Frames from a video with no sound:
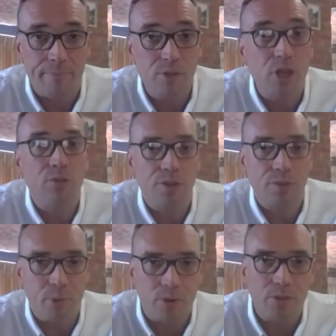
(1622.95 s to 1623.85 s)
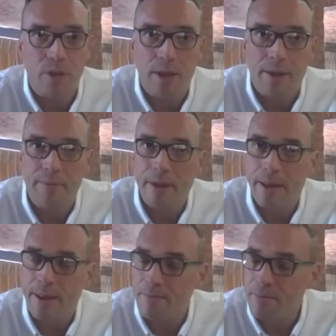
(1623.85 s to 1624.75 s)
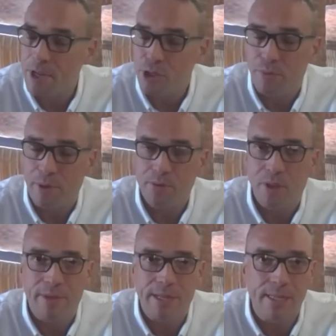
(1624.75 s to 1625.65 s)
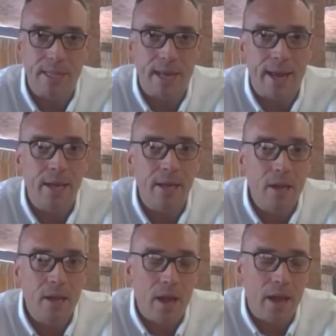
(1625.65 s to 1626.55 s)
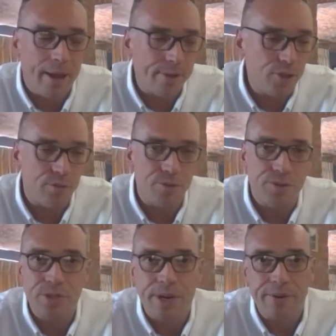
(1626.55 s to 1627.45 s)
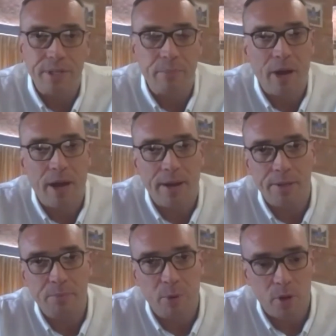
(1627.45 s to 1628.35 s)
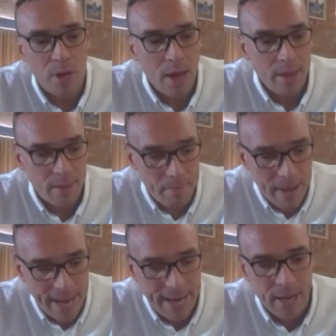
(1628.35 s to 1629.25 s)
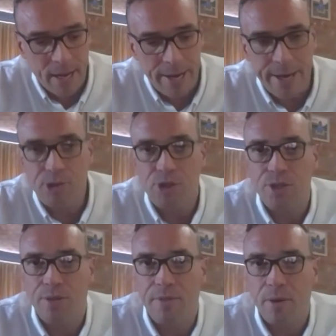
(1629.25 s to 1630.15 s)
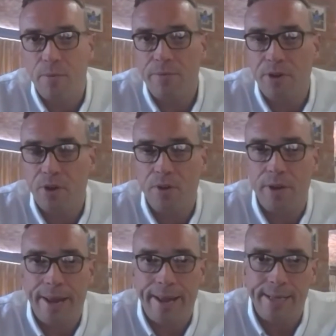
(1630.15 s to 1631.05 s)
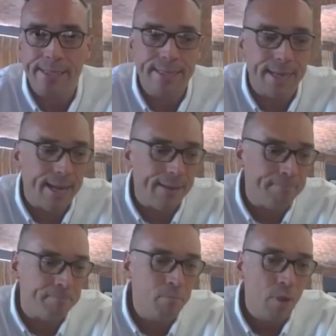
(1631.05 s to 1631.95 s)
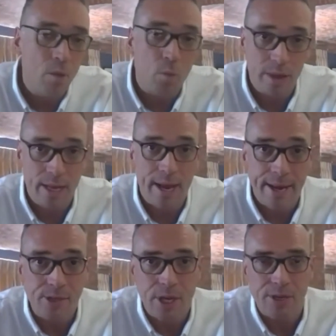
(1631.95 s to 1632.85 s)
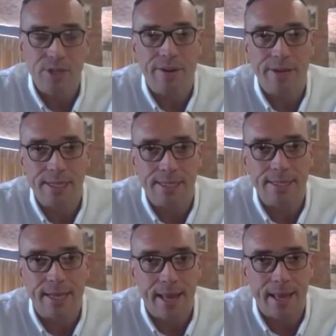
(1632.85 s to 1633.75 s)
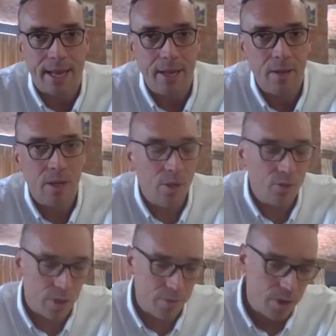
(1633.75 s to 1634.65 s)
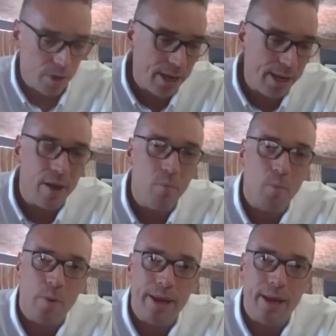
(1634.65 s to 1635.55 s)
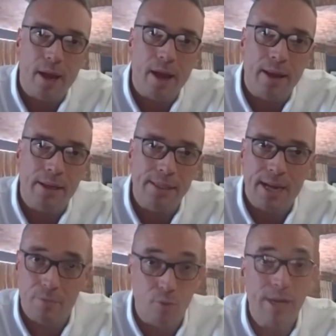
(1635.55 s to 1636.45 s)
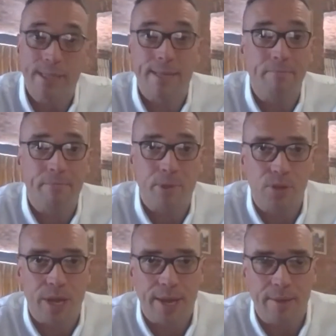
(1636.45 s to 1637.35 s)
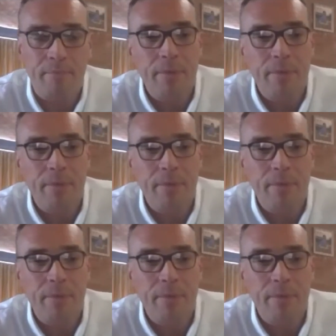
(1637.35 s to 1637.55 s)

children's books, uh, uh, distributing them into their uh, children's charity partners. But the main initiative that we've done is um, with the NHS Charities Together. So early on, we uh, decided really simple scheme.